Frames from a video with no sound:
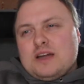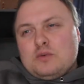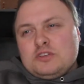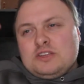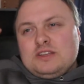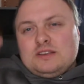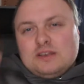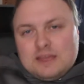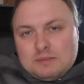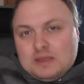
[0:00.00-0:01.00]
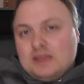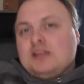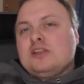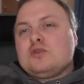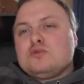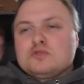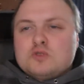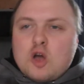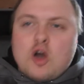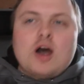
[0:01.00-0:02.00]
I wish it did let me lose
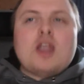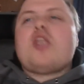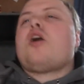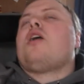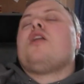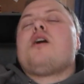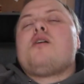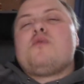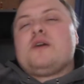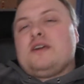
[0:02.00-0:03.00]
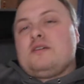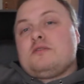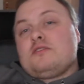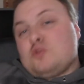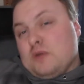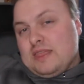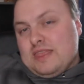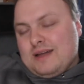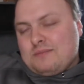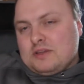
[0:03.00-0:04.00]
a lot of weight doing
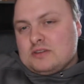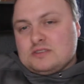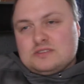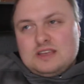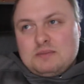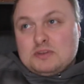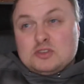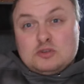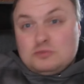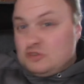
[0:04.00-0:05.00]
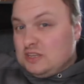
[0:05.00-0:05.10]
that, because it'd be so much